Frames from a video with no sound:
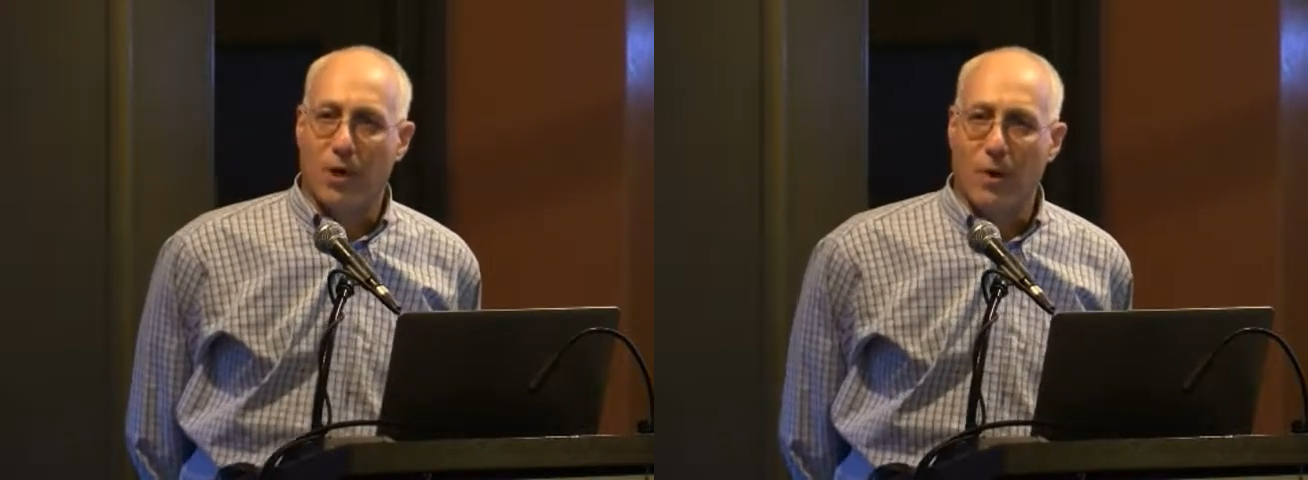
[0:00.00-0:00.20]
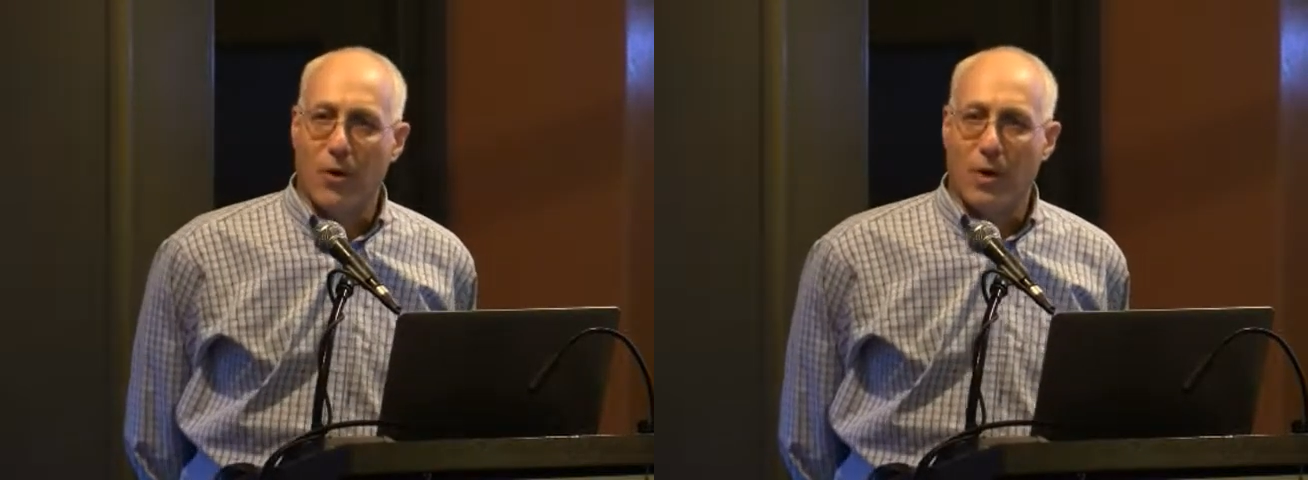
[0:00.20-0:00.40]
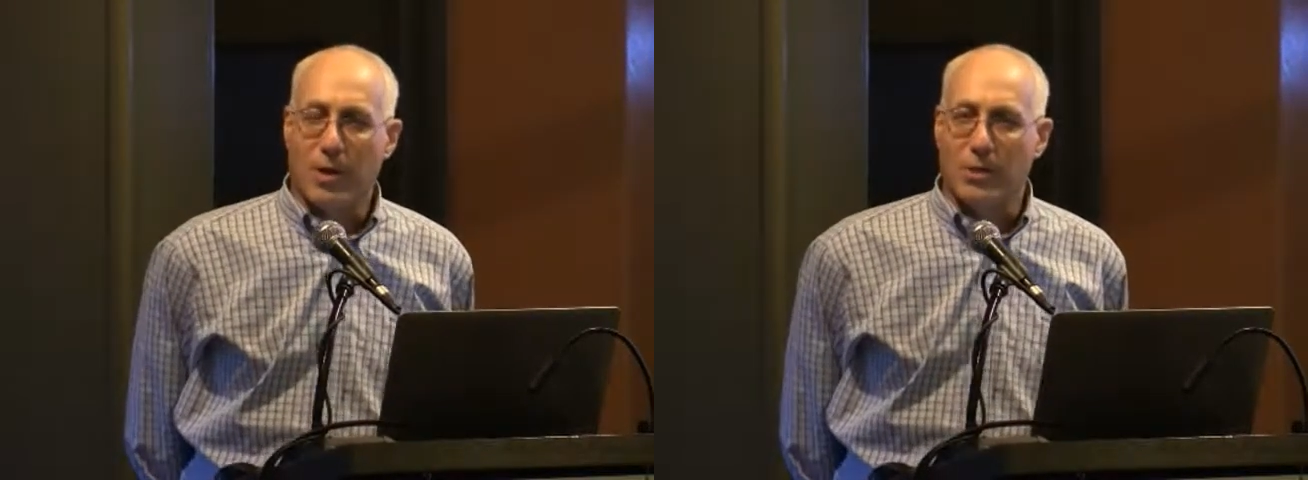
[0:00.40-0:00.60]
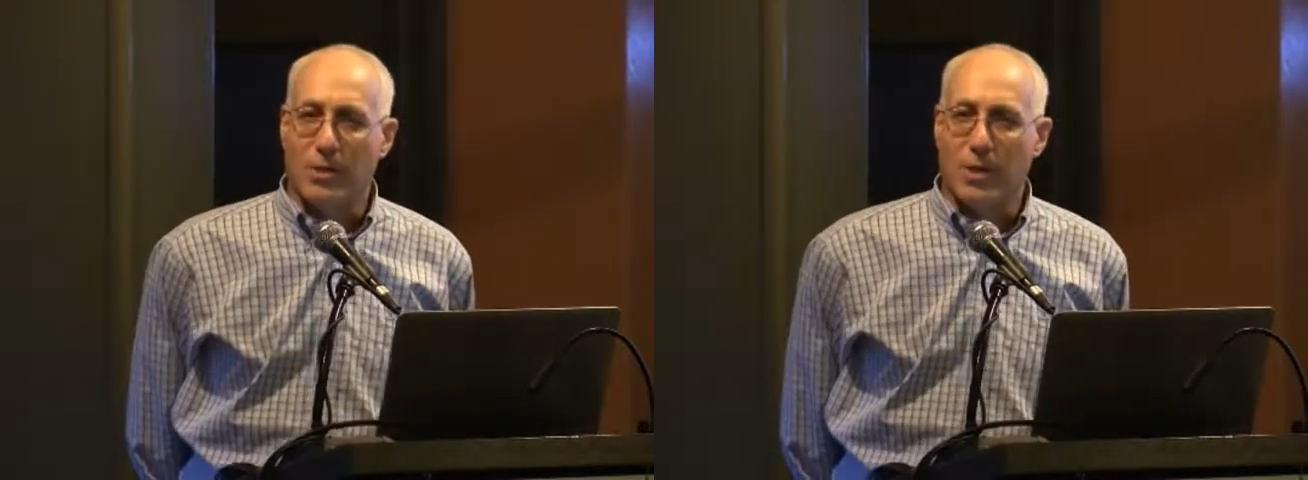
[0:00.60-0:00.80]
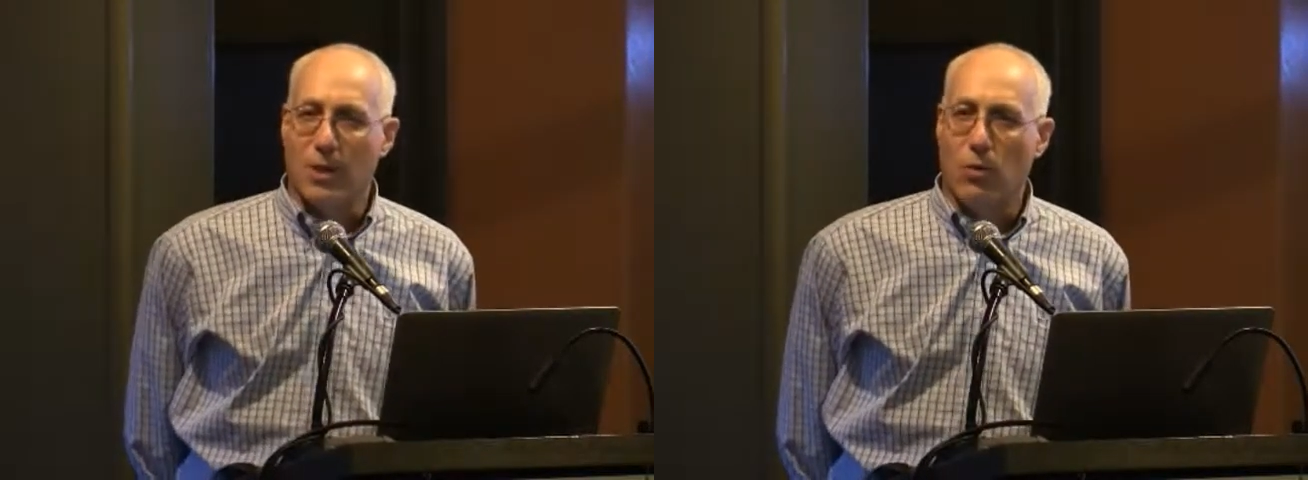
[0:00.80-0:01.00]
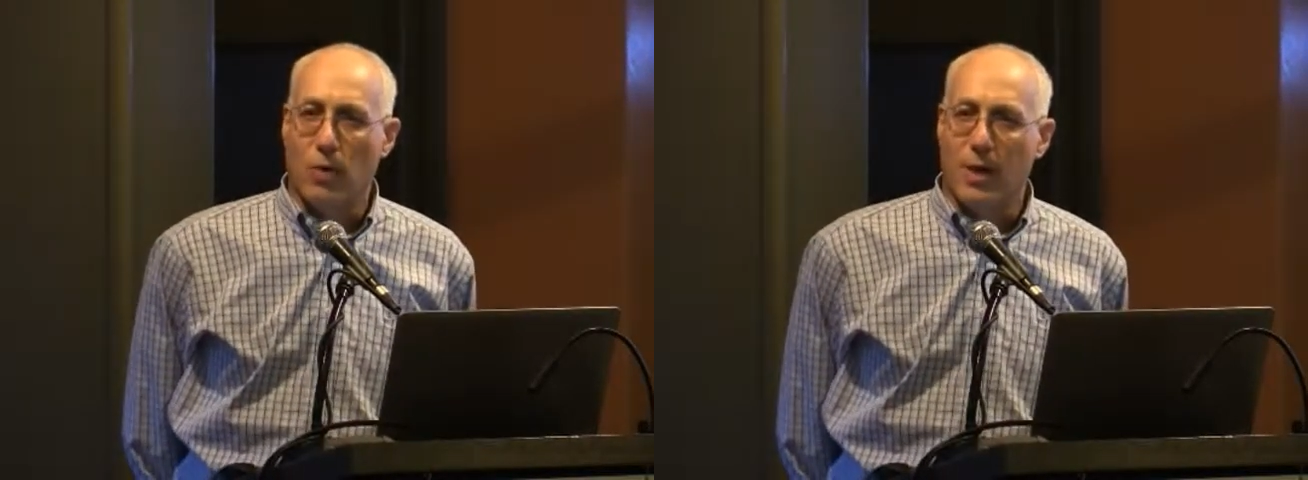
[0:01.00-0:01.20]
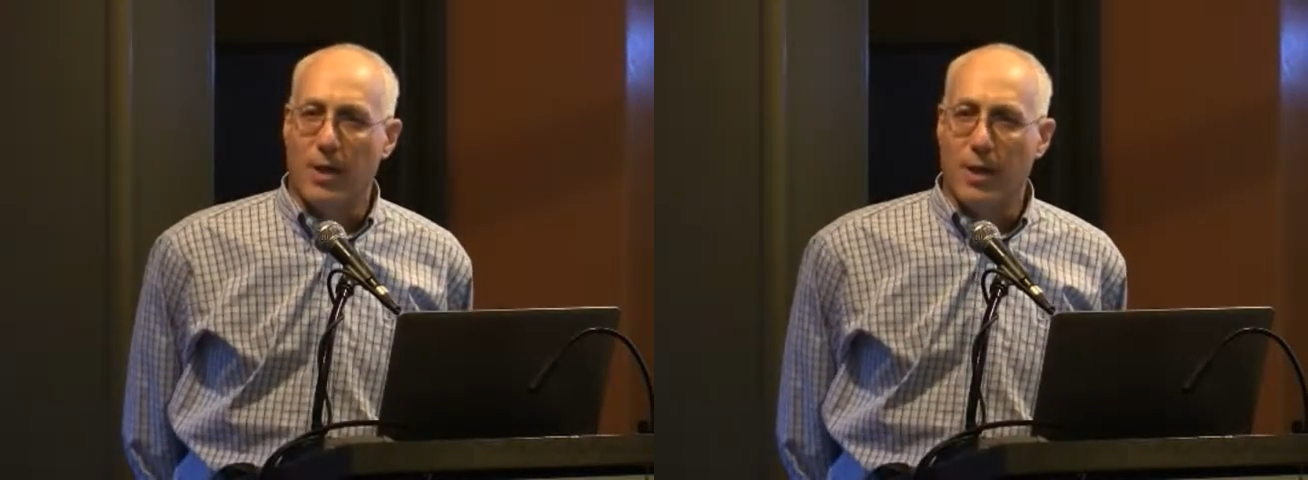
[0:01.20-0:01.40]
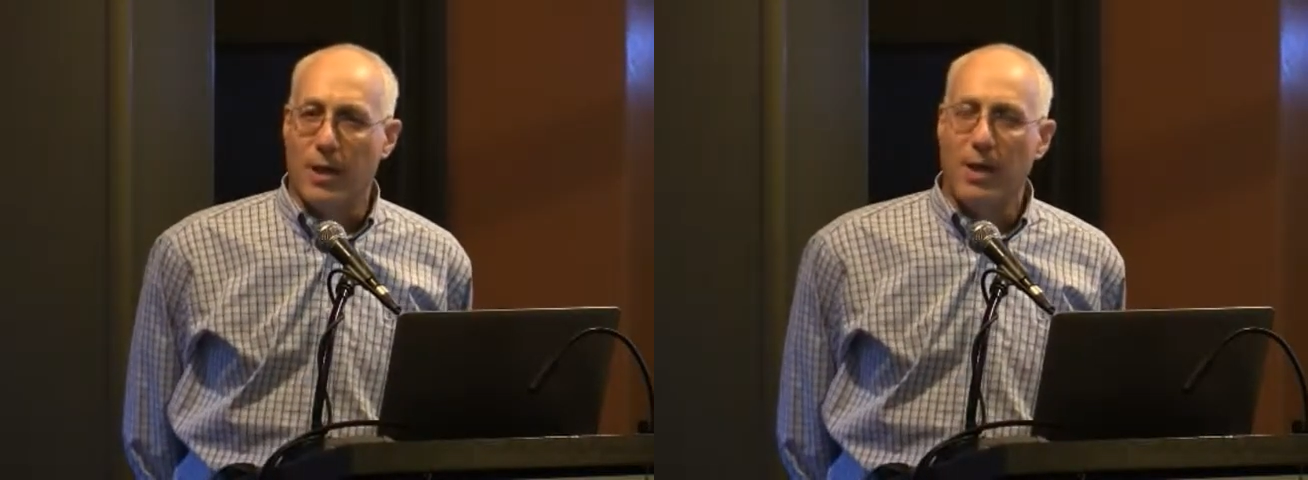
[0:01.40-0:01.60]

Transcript: Americans in a way that